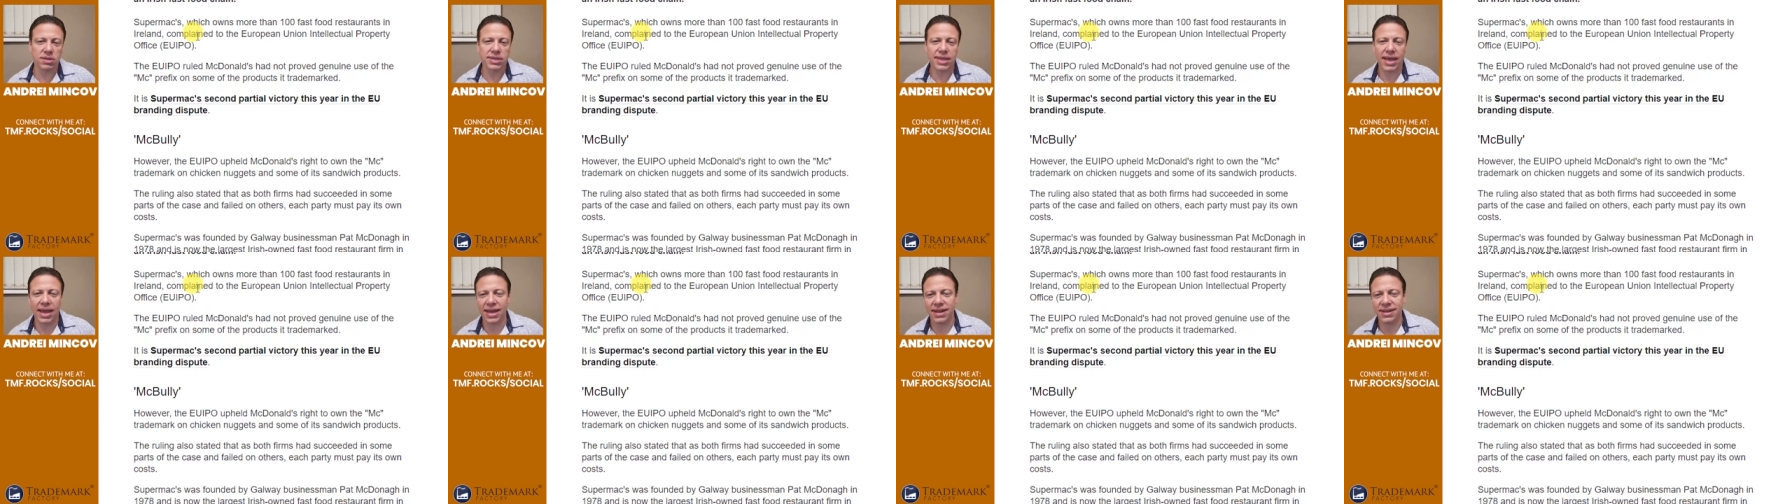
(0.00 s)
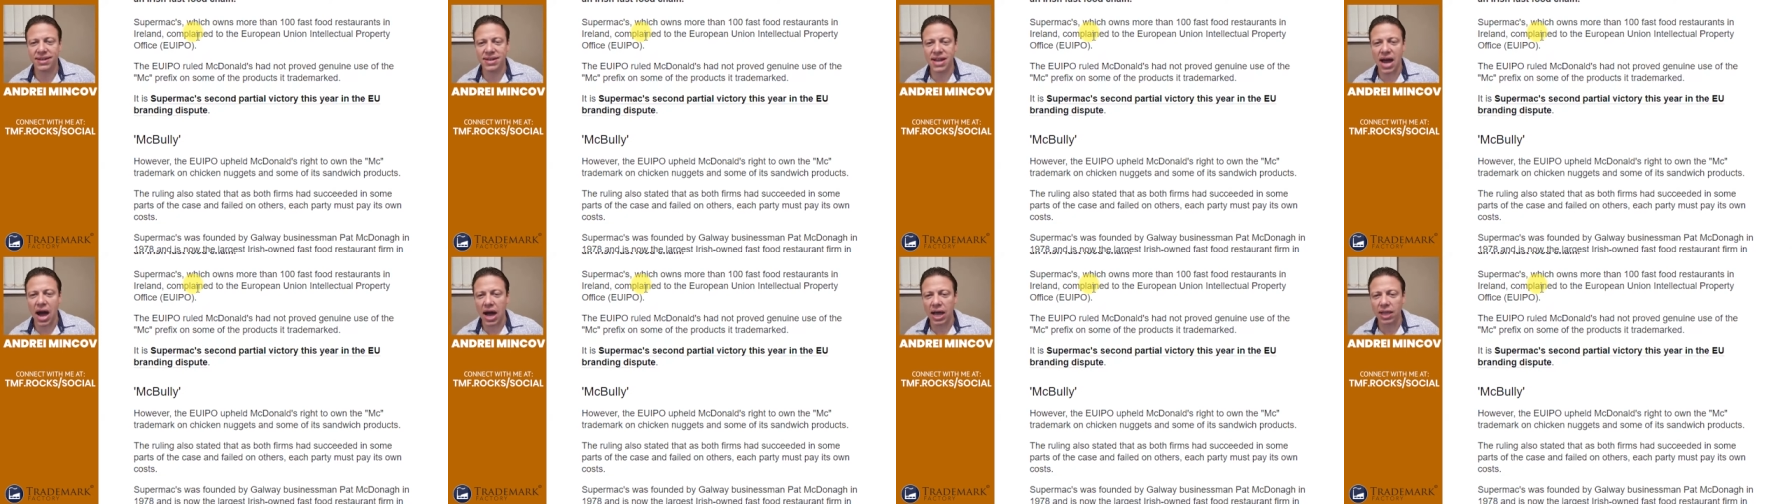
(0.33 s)
had
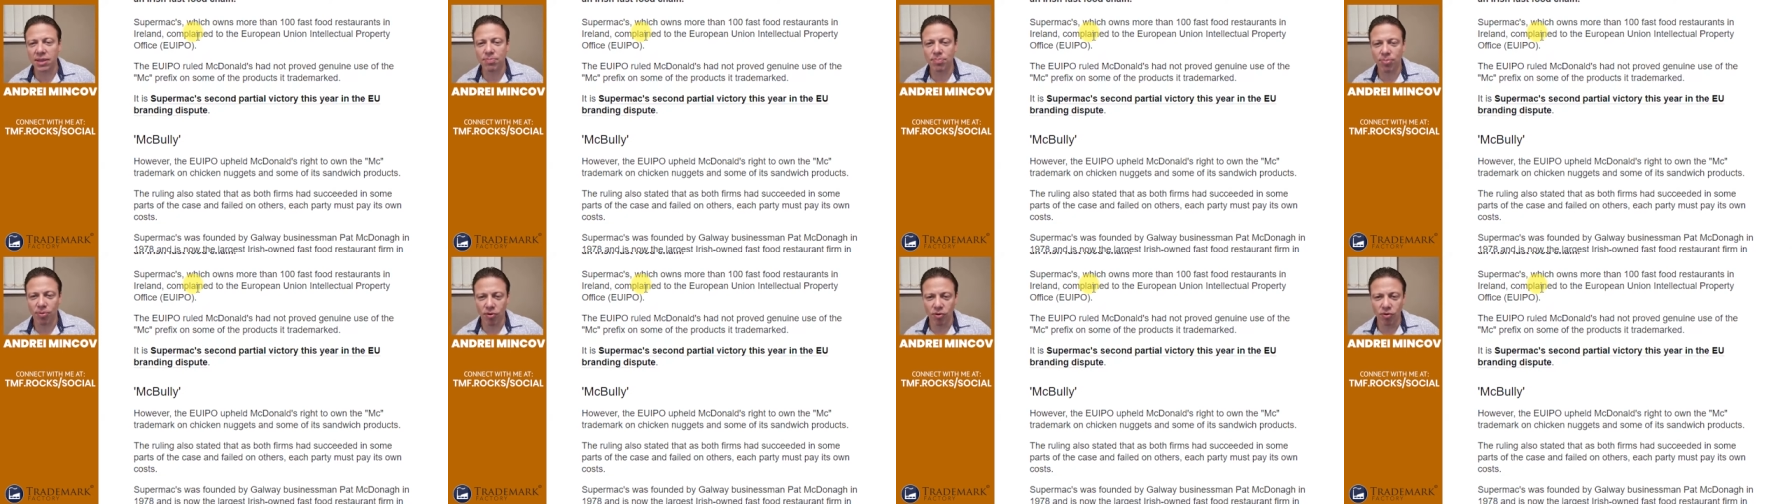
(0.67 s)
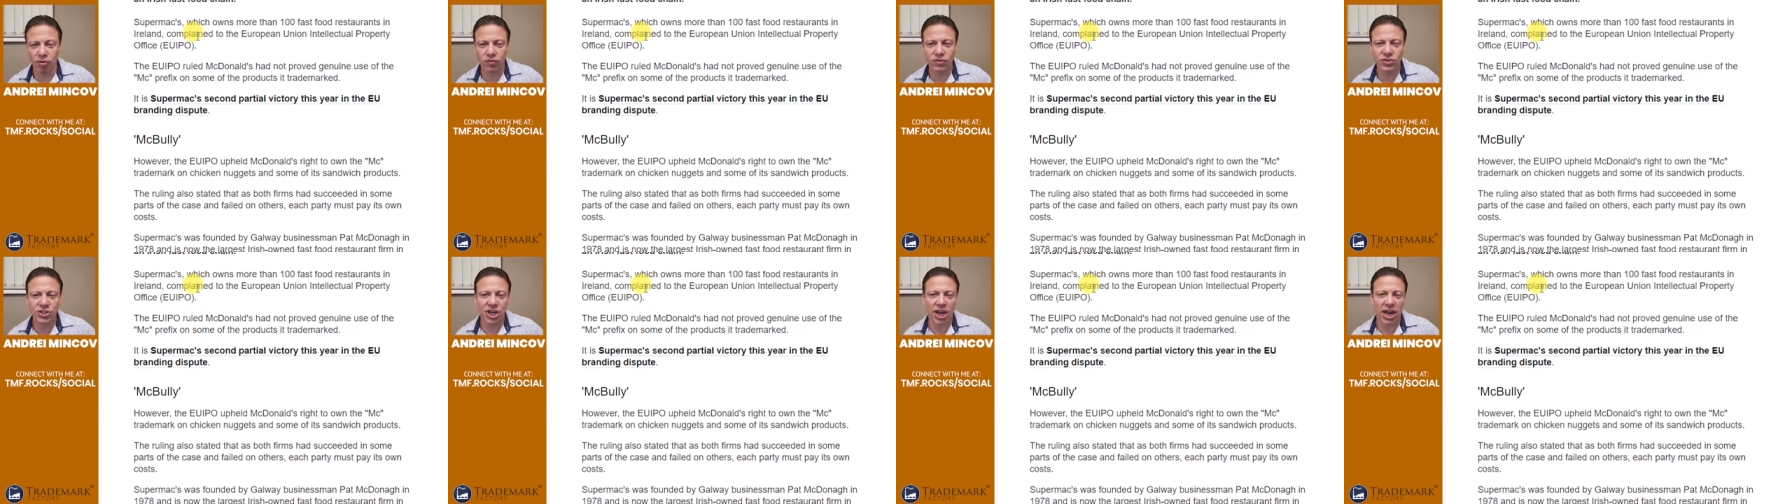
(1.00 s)
not
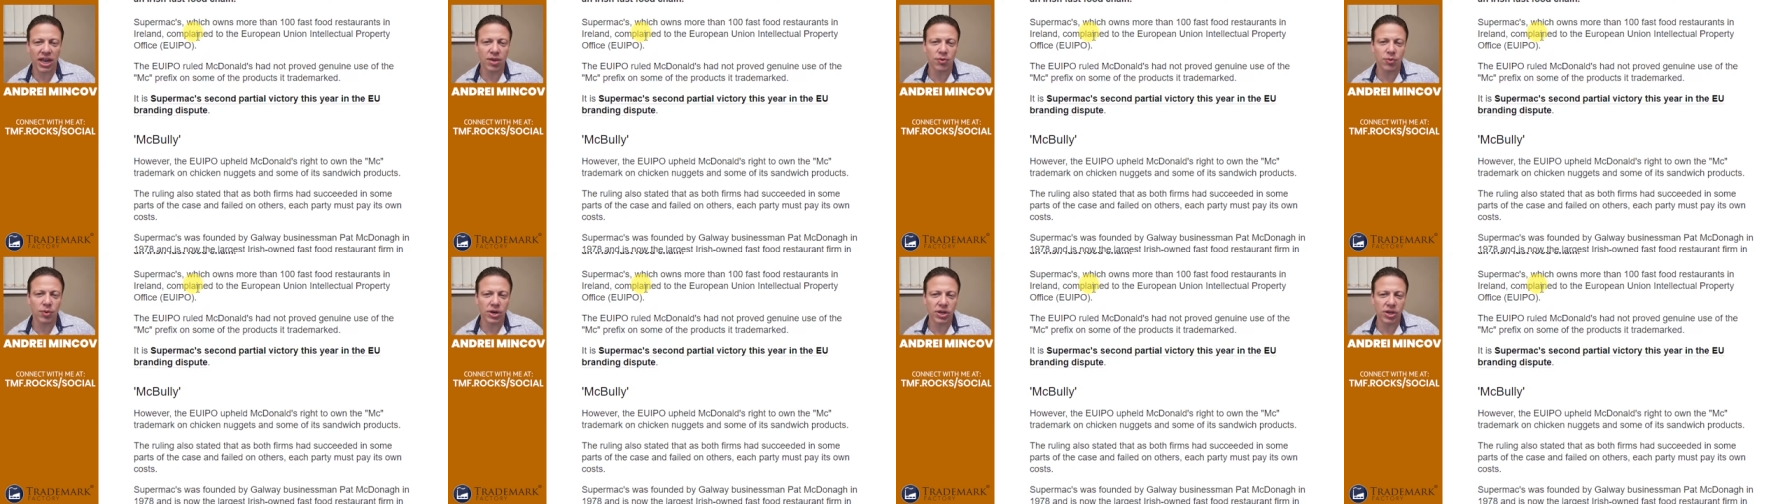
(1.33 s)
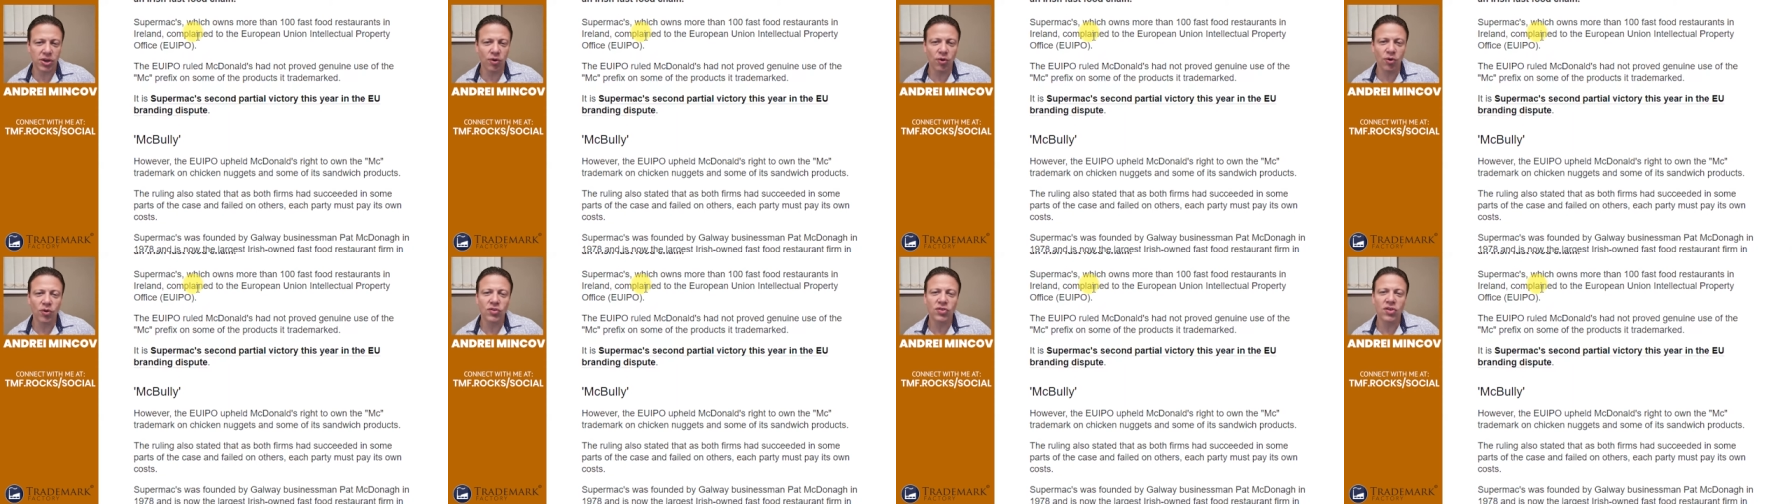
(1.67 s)
proved genuine
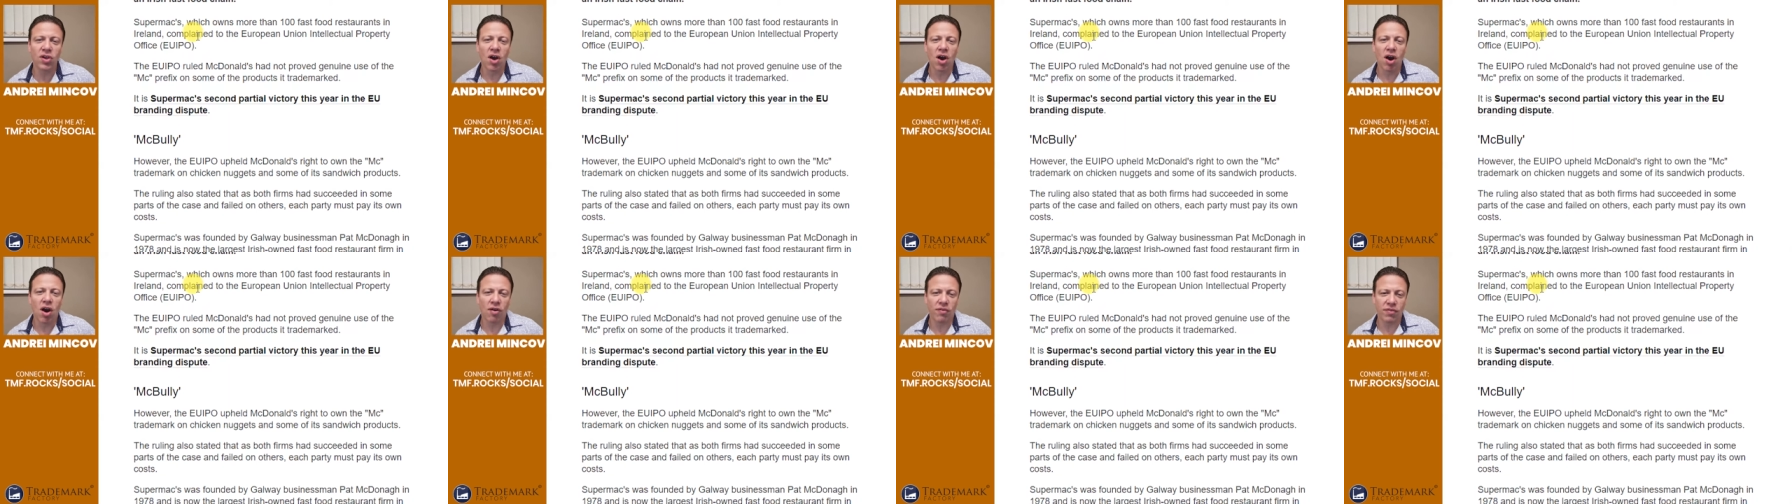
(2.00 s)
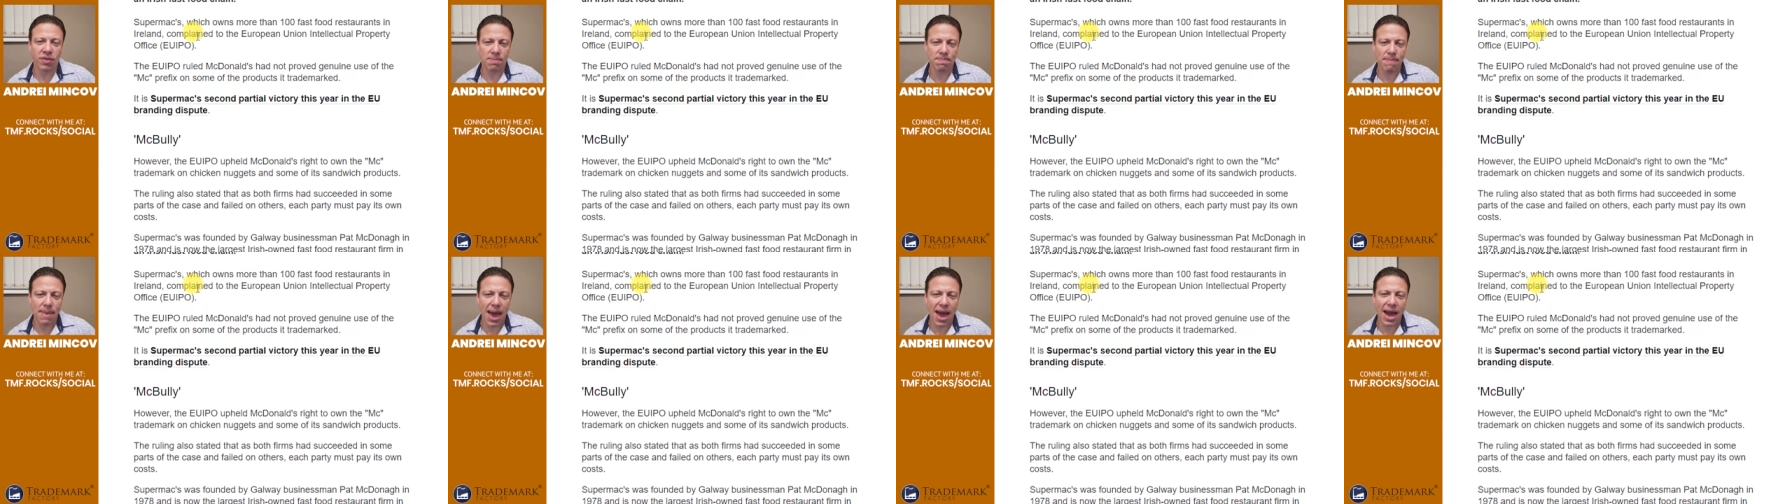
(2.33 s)
use of the
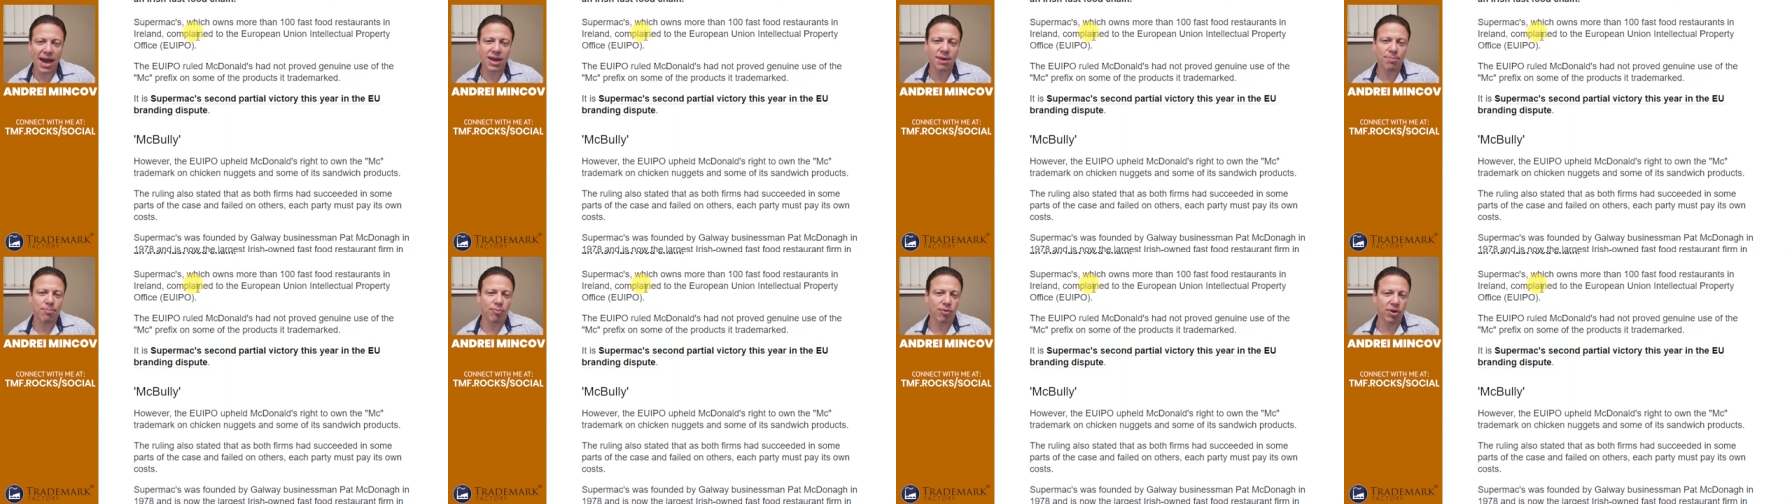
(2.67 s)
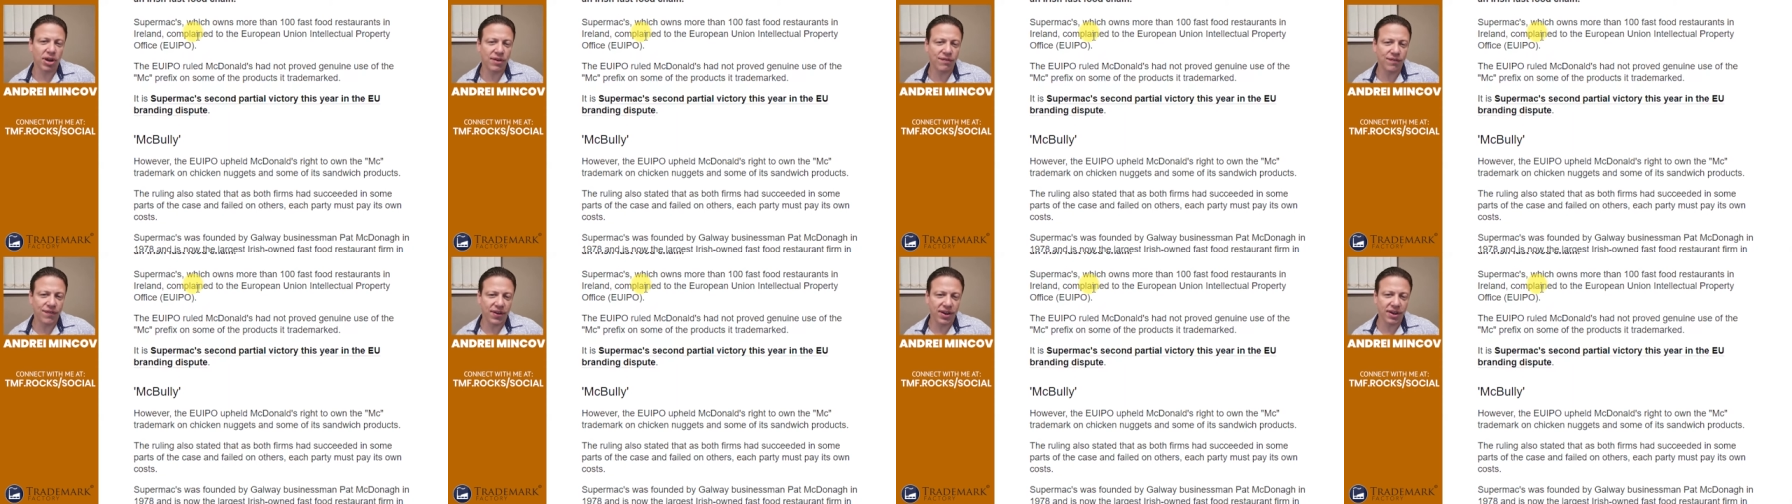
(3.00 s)
Mac
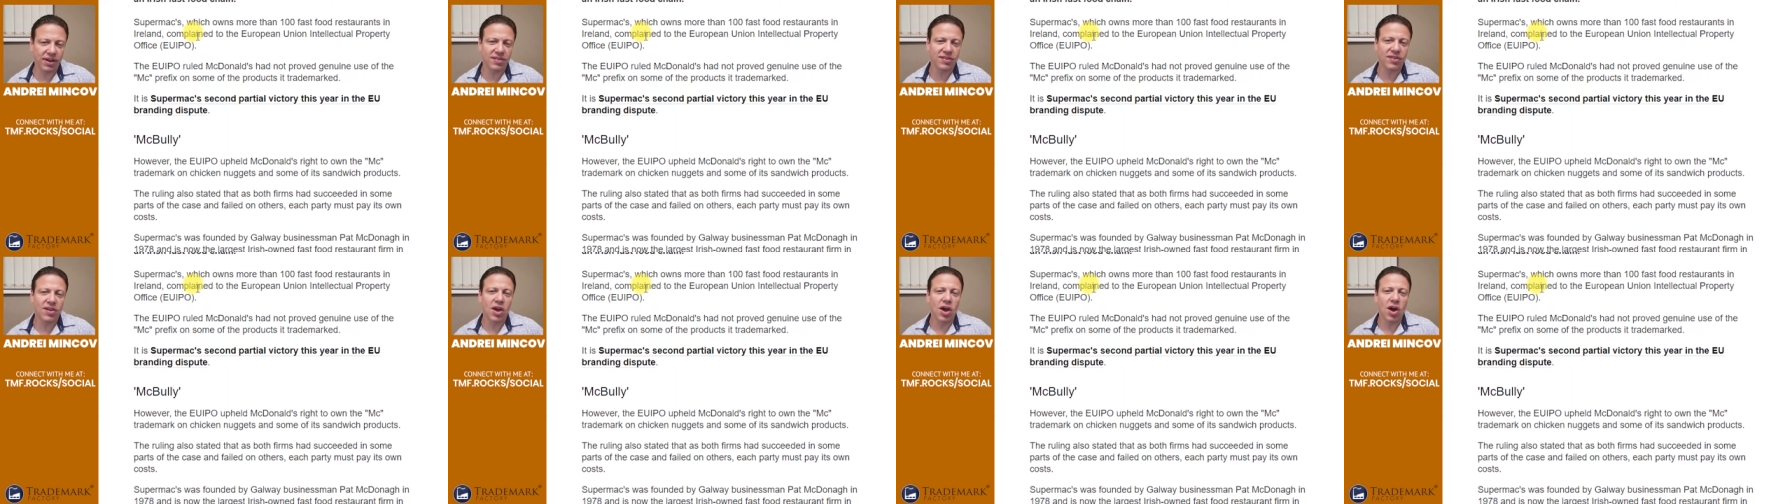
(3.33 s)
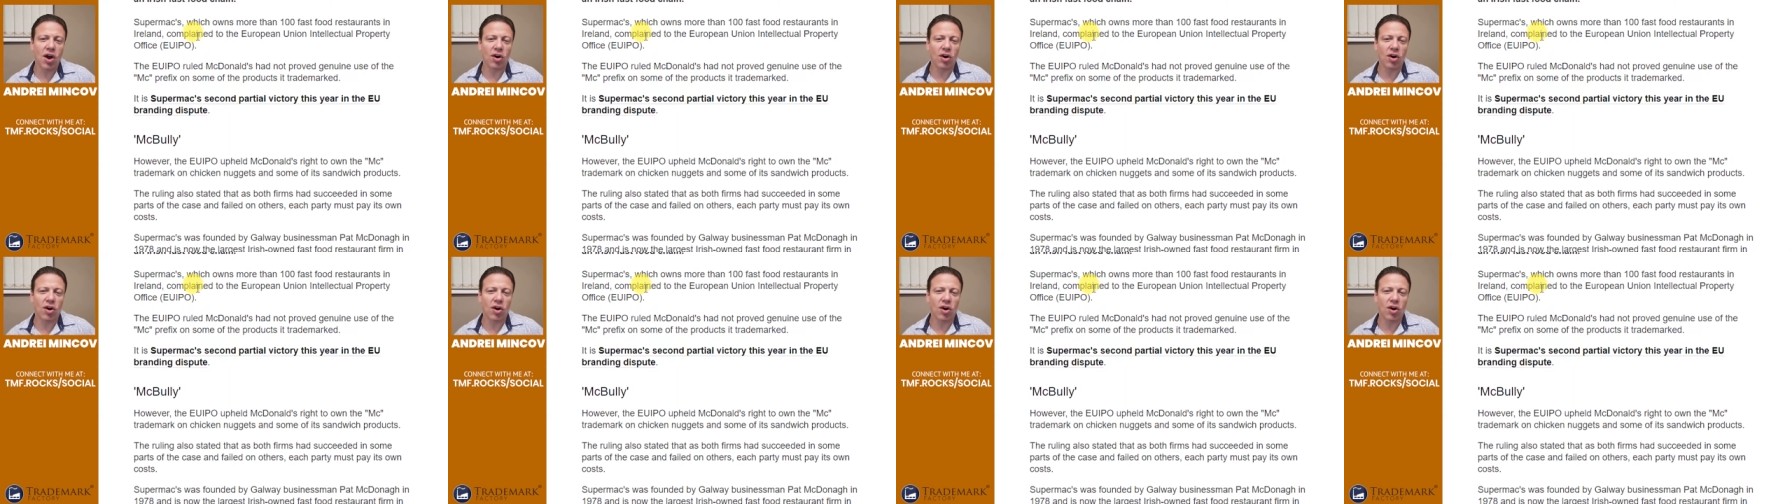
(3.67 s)
prefix